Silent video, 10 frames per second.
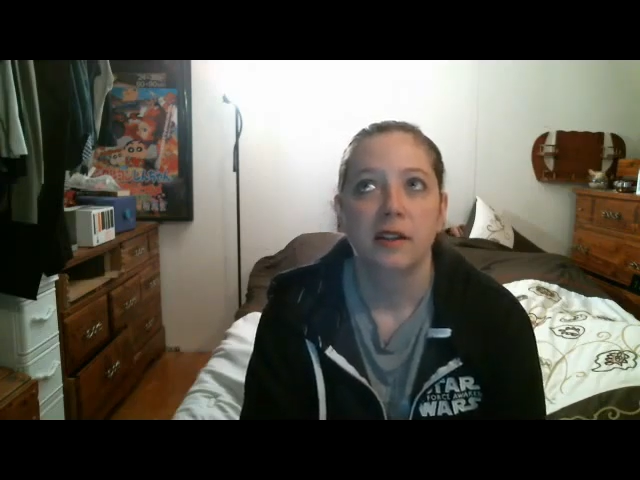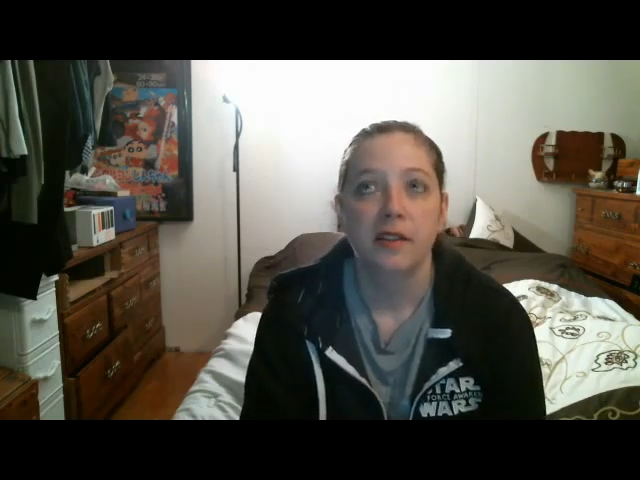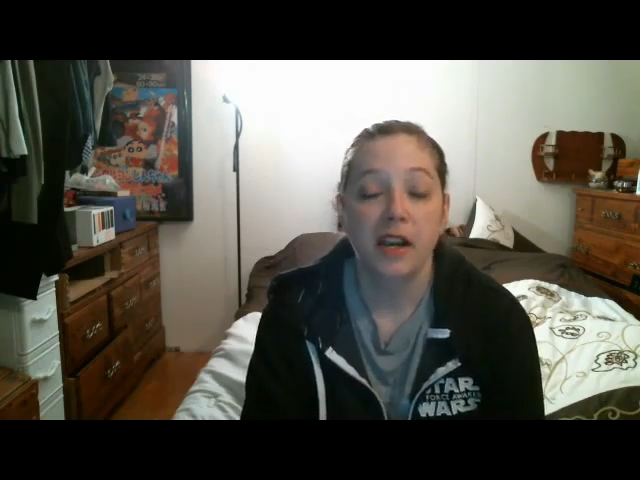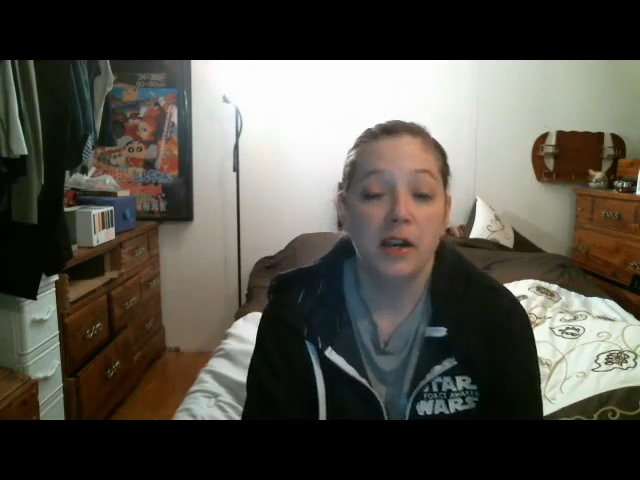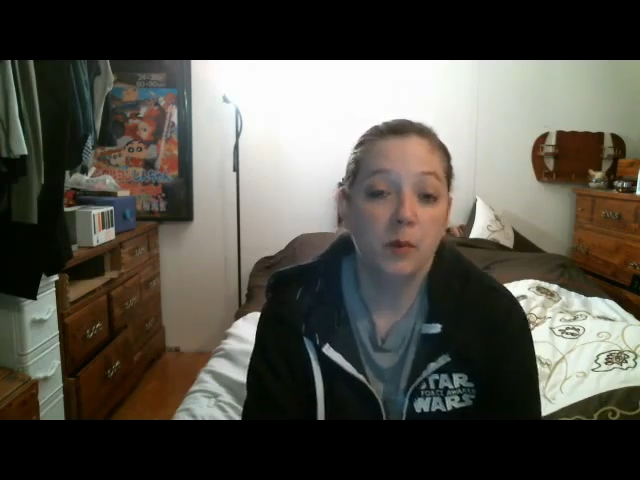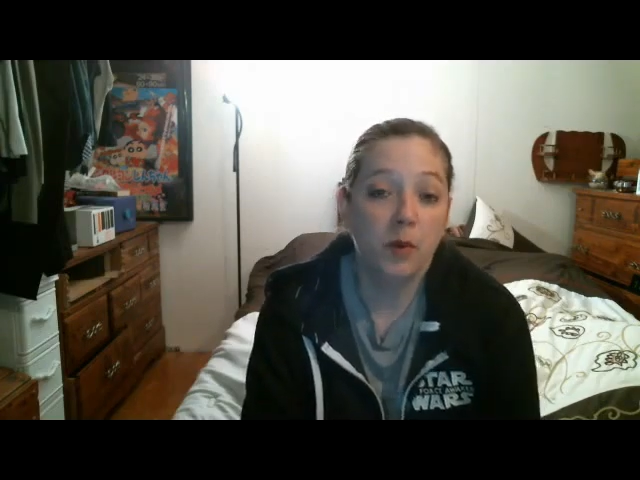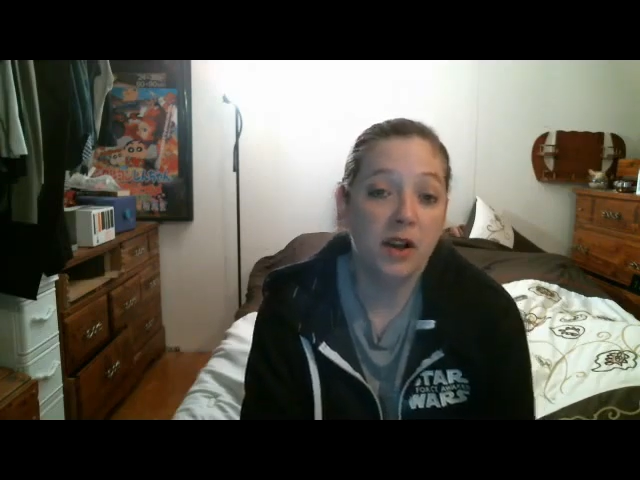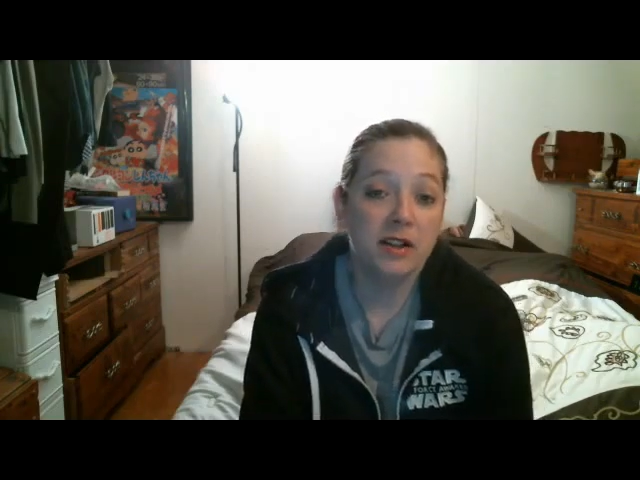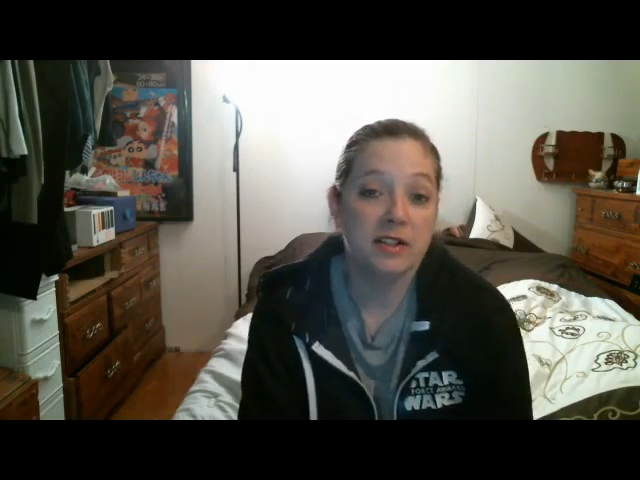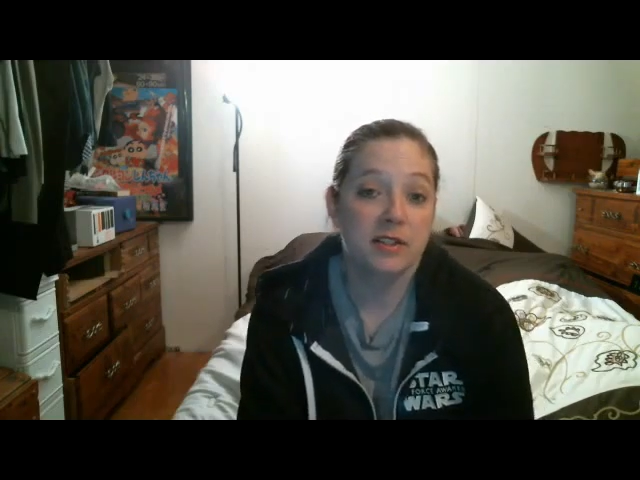than it
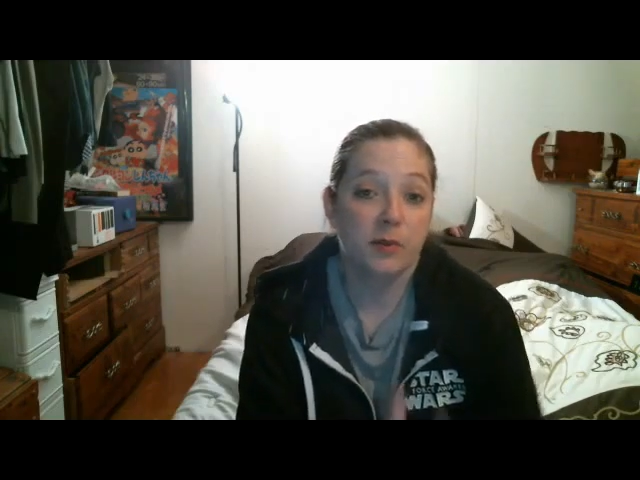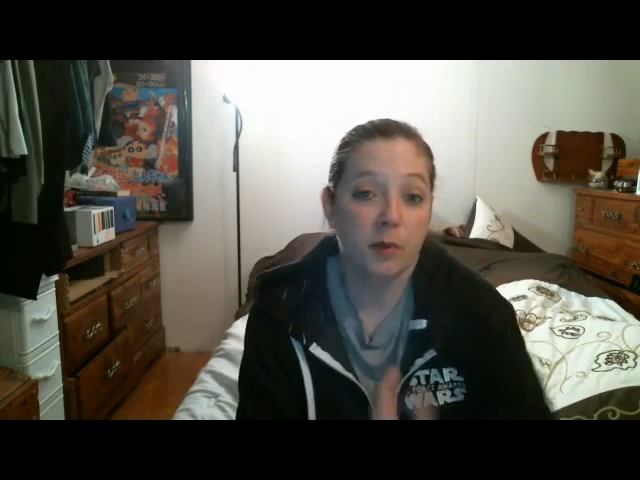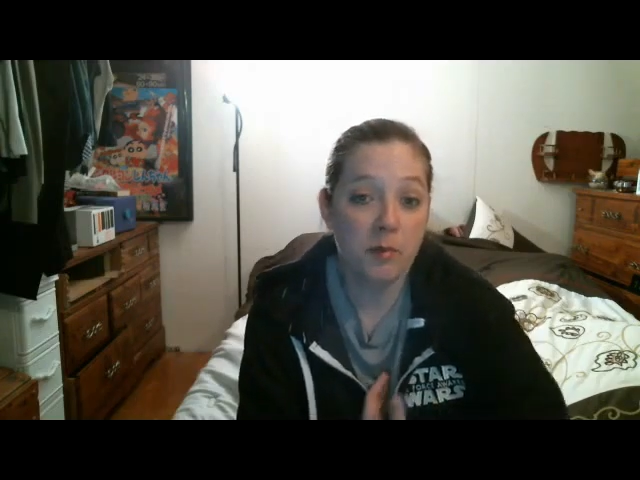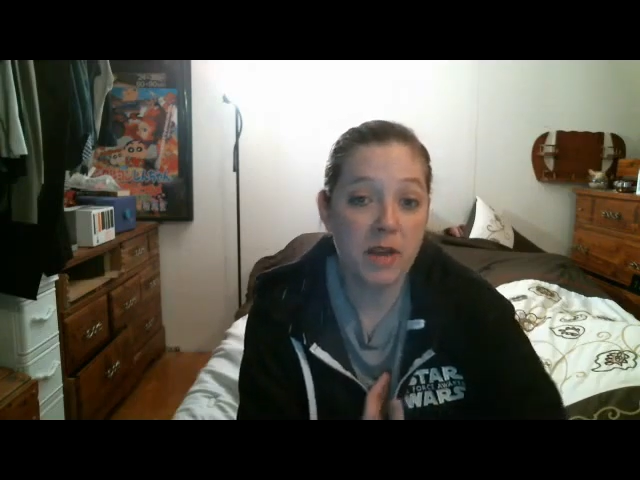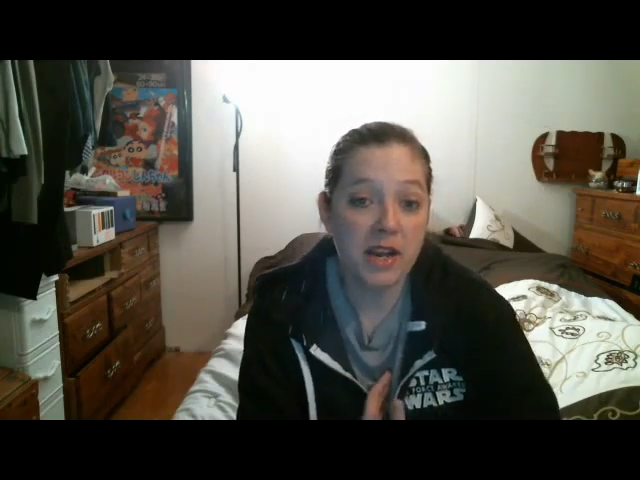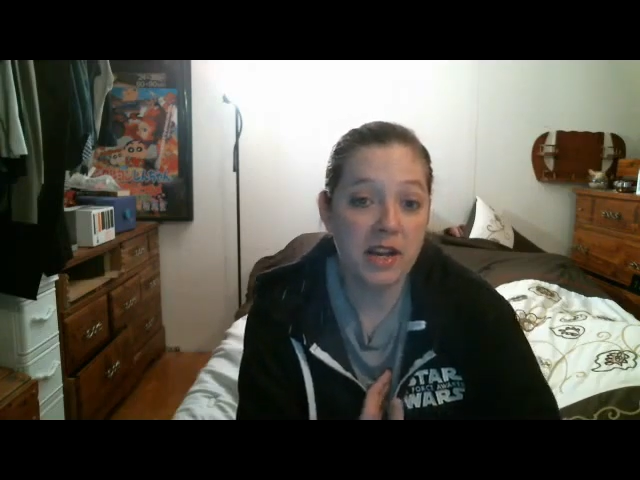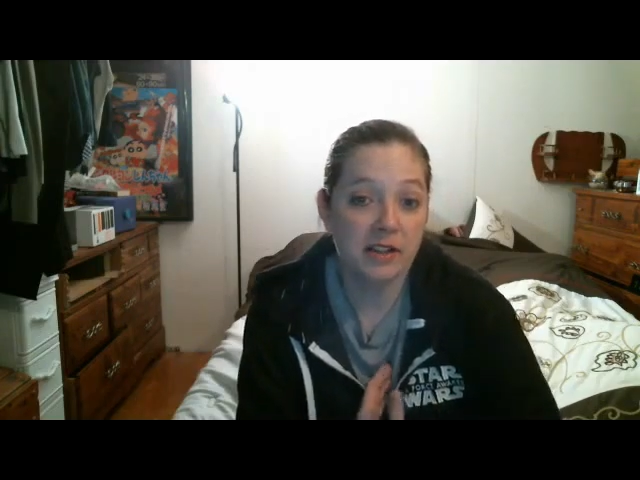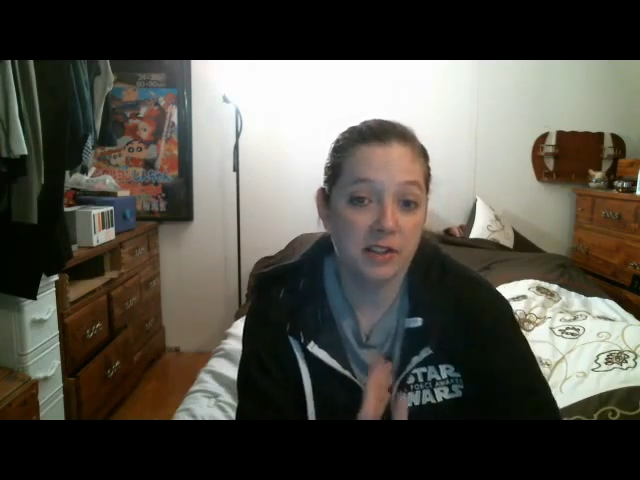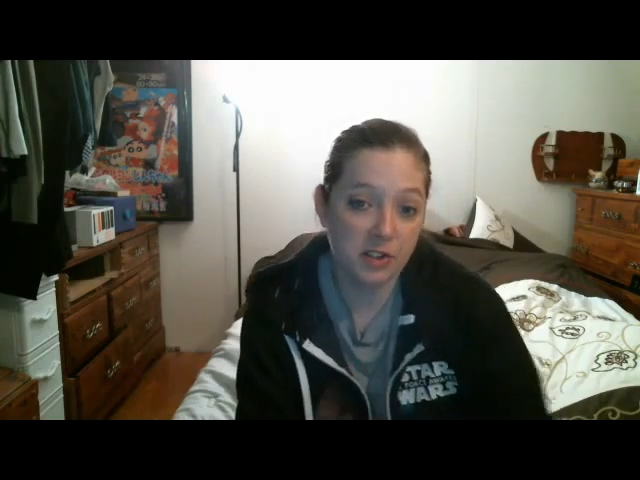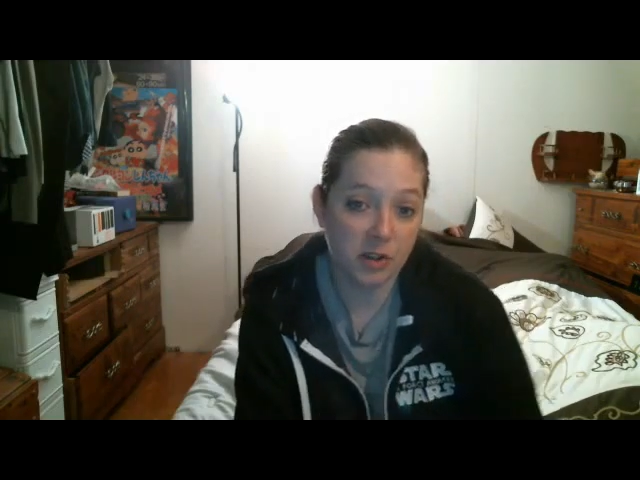was for me
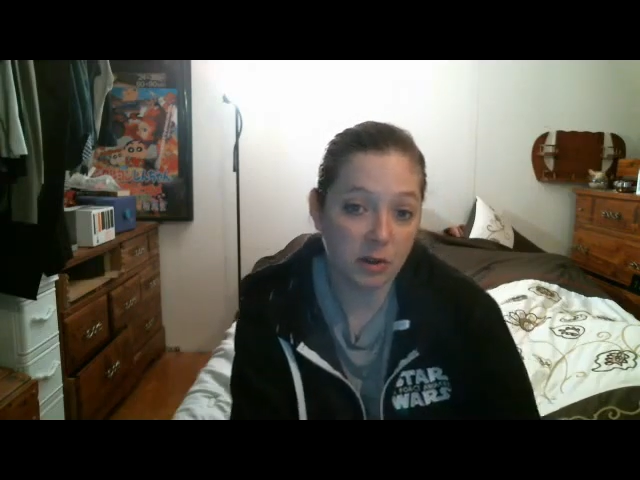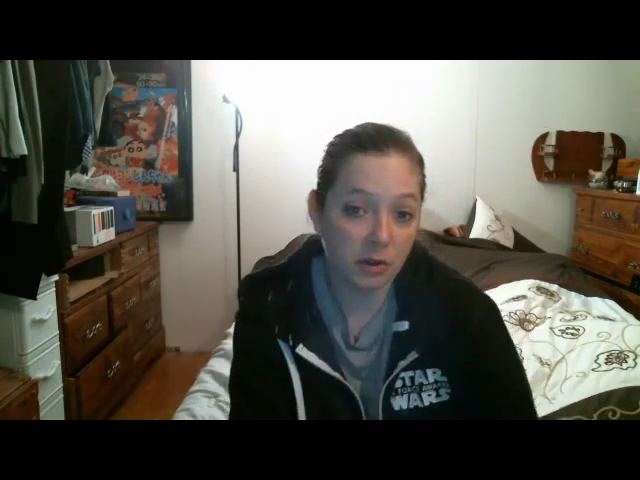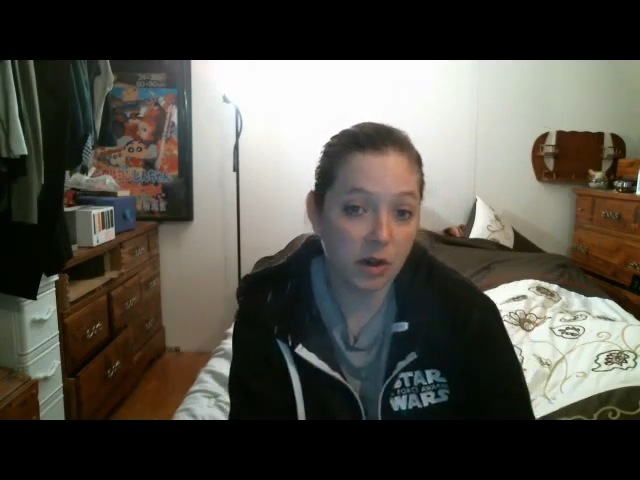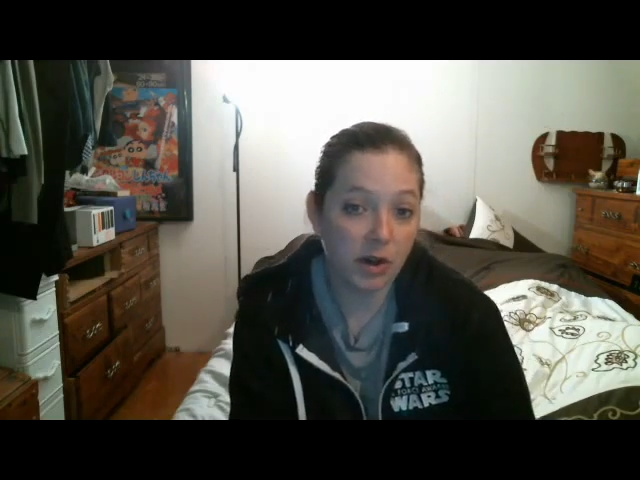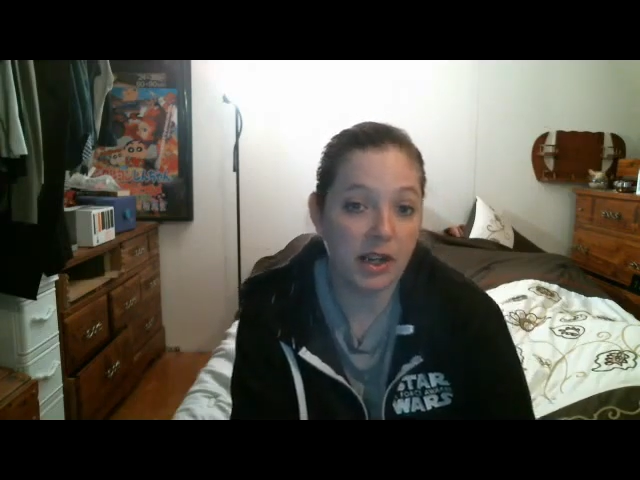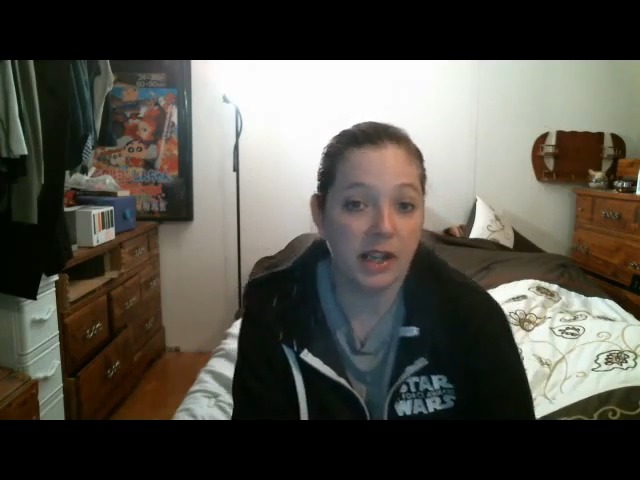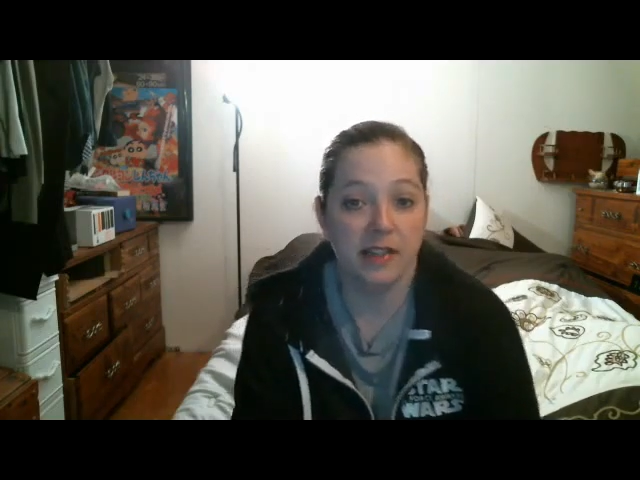to start learning at